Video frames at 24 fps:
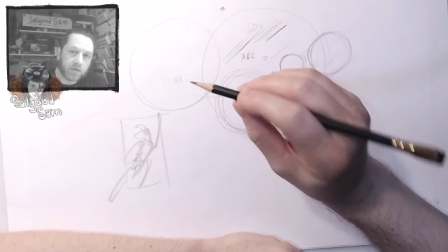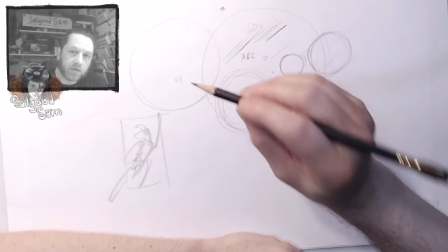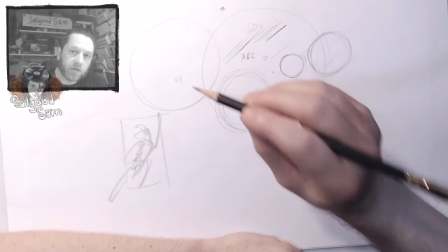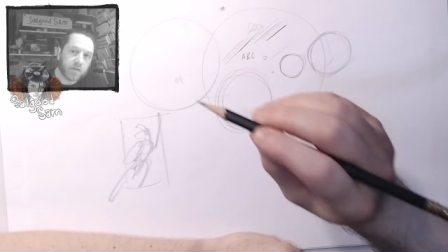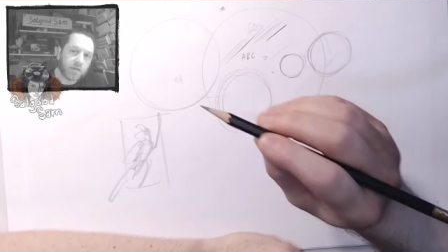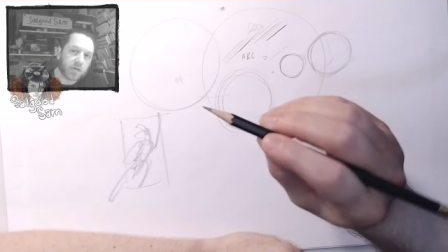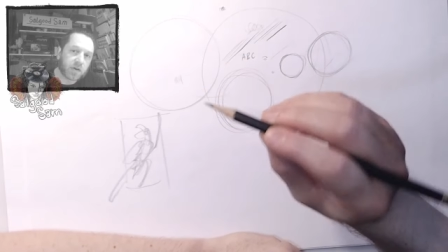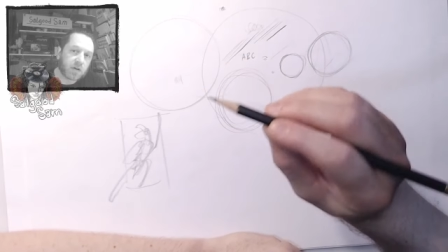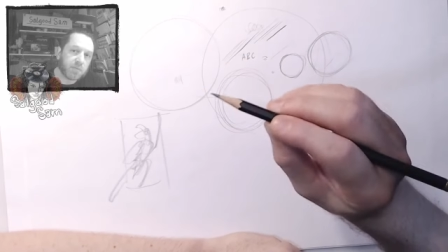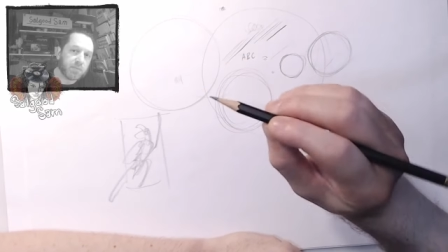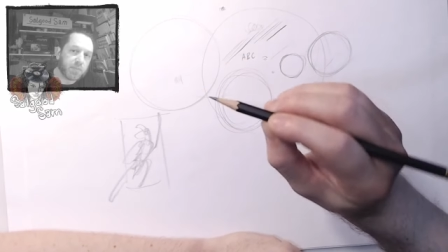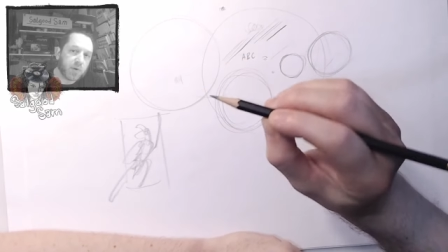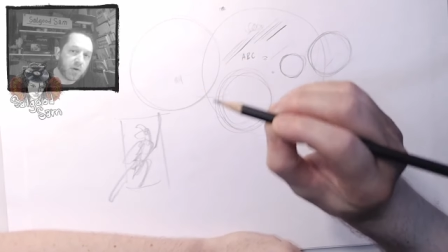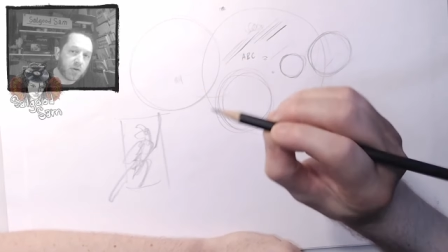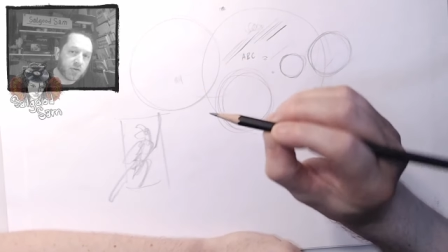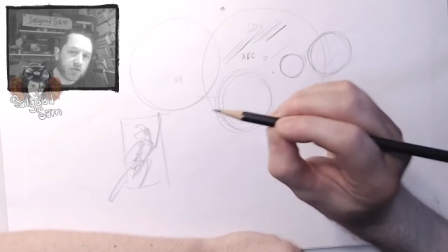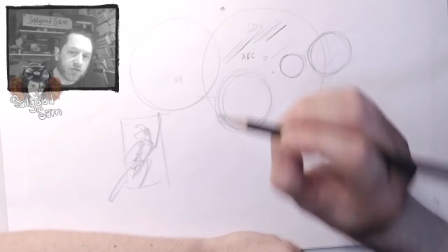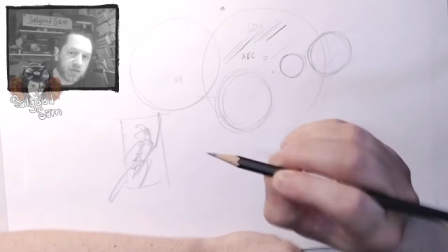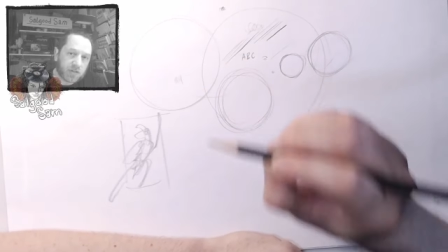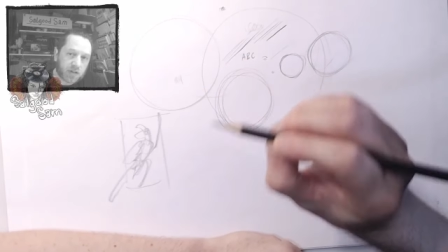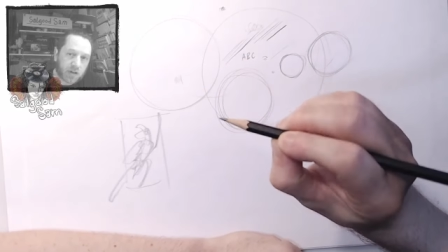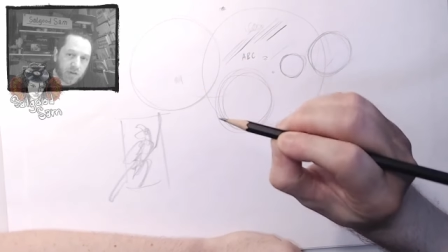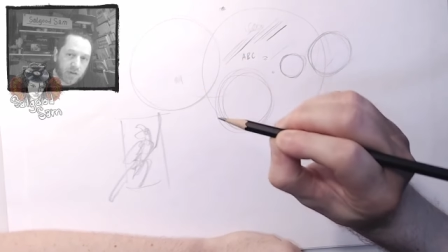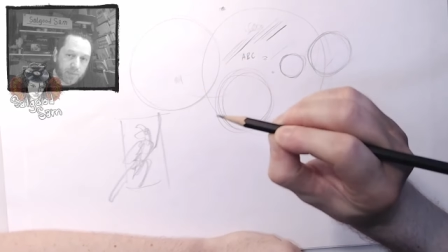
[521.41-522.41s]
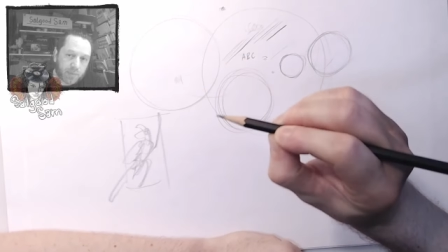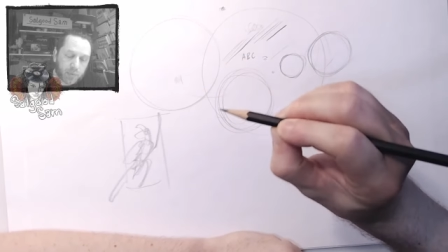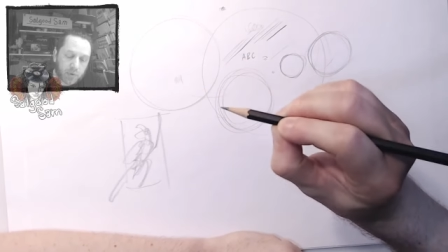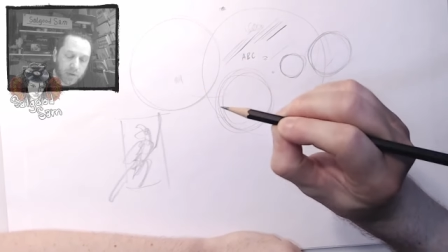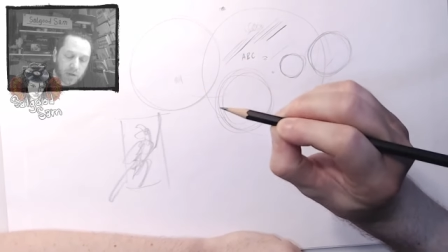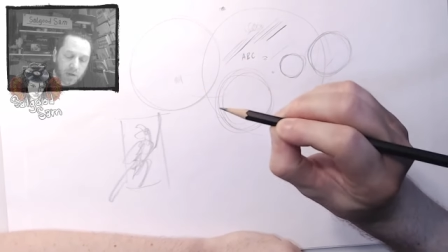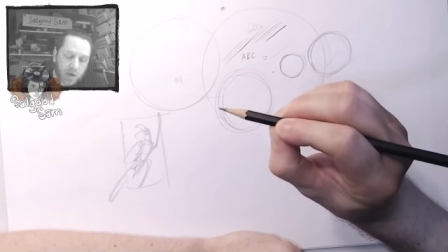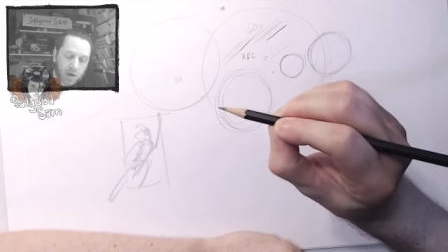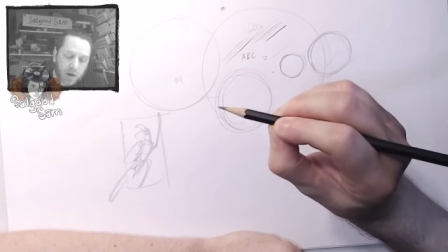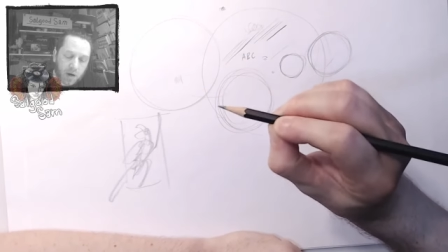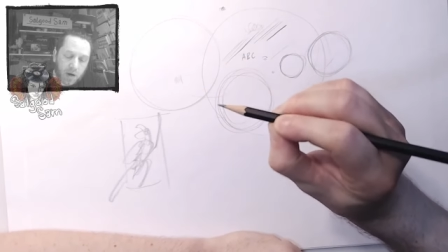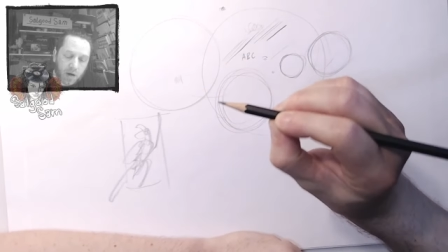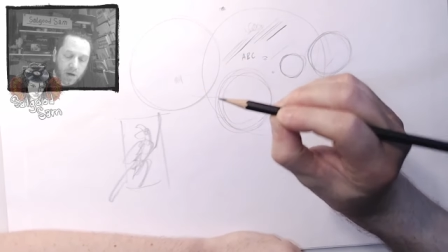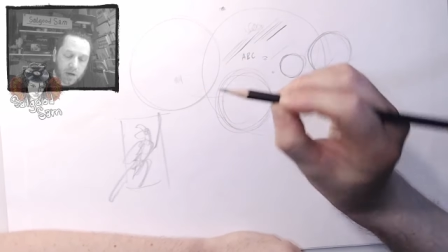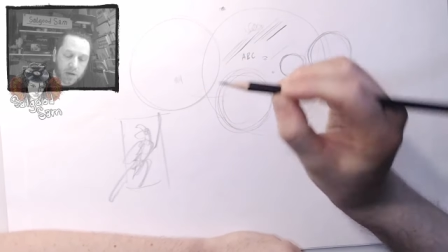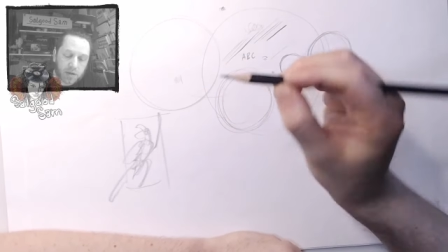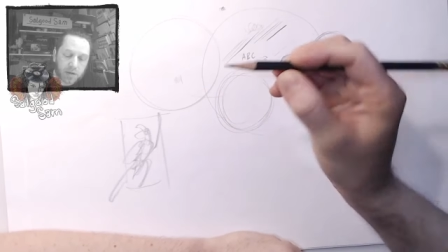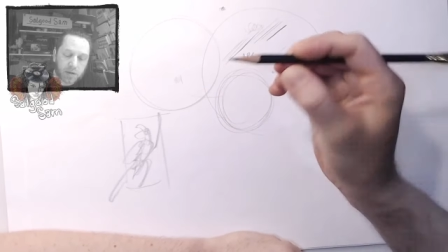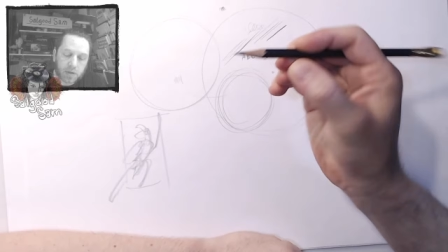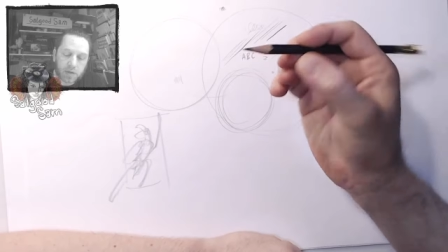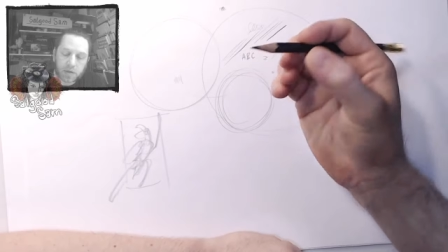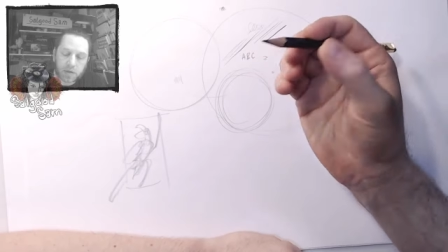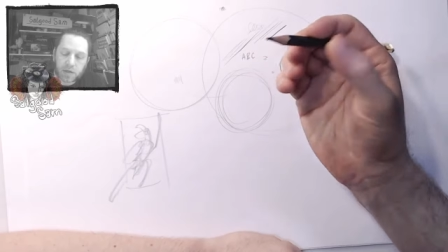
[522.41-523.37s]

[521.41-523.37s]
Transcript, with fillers: If you have a compulsion to grip really hard,